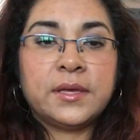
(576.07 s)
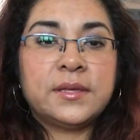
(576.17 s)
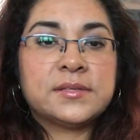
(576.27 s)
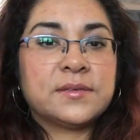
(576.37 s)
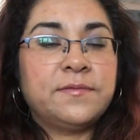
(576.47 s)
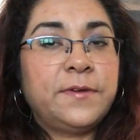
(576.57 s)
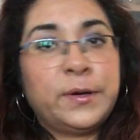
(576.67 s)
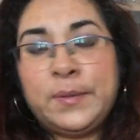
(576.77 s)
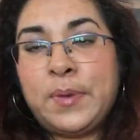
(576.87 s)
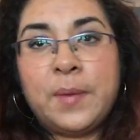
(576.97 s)
It's a
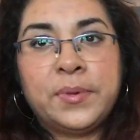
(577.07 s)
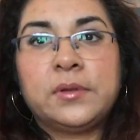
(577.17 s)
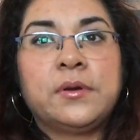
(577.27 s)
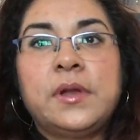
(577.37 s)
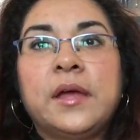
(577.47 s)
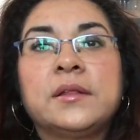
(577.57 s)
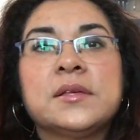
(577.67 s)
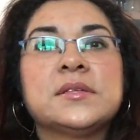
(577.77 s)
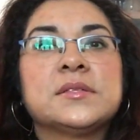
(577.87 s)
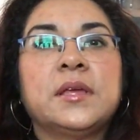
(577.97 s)
very popular
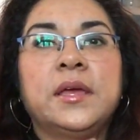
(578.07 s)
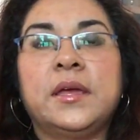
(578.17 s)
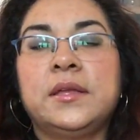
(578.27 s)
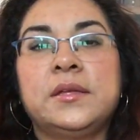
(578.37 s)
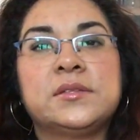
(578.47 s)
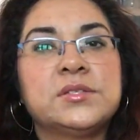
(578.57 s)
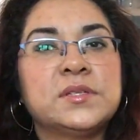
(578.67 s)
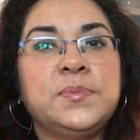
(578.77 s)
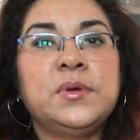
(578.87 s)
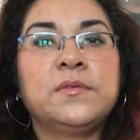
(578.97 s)
necklace, and it's
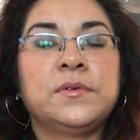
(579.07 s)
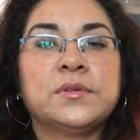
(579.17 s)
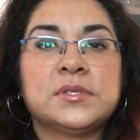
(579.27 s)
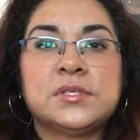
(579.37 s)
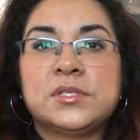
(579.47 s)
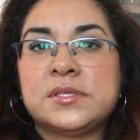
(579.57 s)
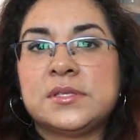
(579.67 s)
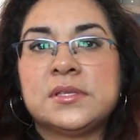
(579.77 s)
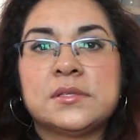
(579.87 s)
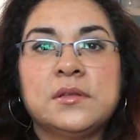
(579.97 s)
just beautiful. So it's
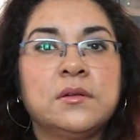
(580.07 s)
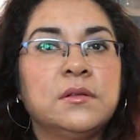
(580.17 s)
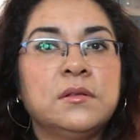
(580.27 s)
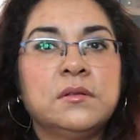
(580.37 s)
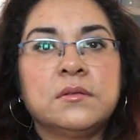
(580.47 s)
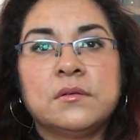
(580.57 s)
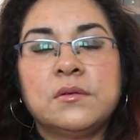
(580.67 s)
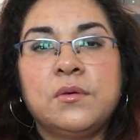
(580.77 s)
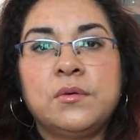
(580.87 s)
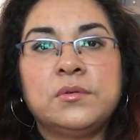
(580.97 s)
just this little
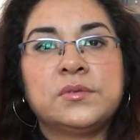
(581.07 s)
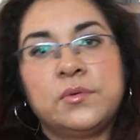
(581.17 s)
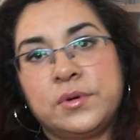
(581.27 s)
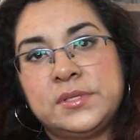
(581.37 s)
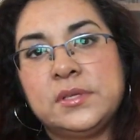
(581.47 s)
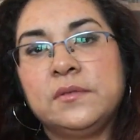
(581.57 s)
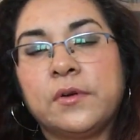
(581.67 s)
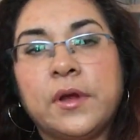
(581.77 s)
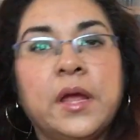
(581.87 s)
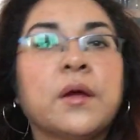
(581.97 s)
gold or
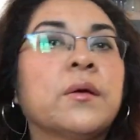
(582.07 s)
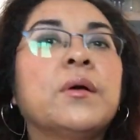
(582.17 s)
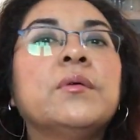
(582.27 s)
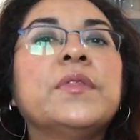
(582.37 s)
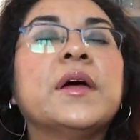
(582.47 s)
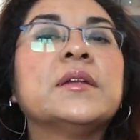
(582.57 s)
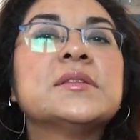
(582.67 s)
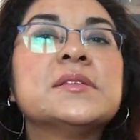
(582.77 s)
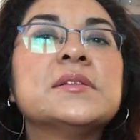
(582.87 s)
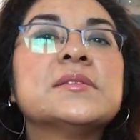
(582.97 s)
silver arrow that
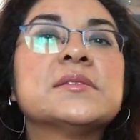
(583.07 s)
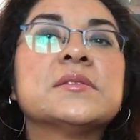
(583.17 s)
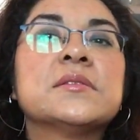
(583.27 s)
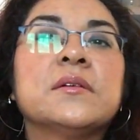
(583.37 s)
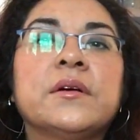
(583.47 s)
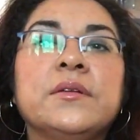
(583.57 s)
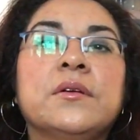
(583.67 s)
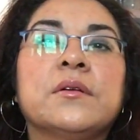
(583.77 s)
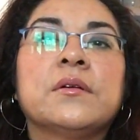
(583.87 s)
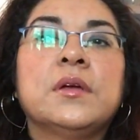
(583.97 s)
sits on
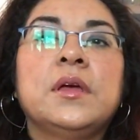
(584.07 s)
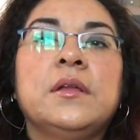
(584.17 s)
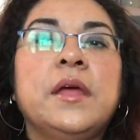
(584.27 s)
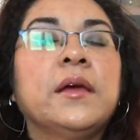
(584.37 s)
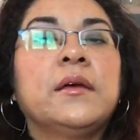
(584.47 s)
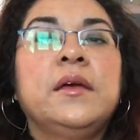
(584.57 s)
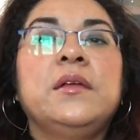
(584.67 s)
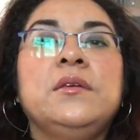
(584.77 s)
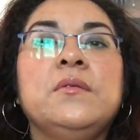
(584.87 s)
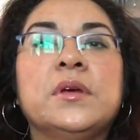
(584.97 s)
your neck.
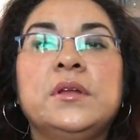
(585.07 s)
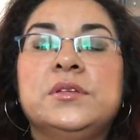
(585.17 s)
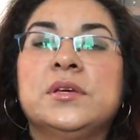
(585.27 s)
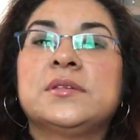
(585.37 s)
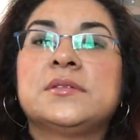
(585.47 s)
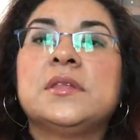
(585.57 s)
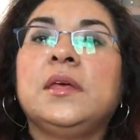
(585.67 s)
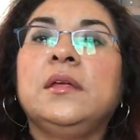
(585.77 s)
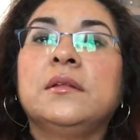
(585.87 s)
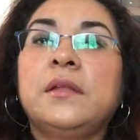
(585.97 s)
Again, you can adjust
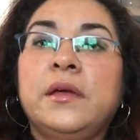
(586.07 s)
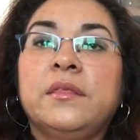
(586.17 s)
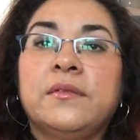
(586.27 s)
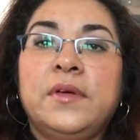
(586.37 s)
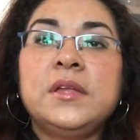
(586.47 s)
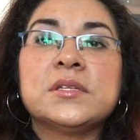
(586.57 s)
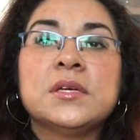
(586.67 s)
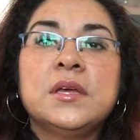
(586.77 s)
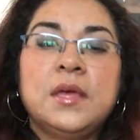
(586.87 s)
the length of it.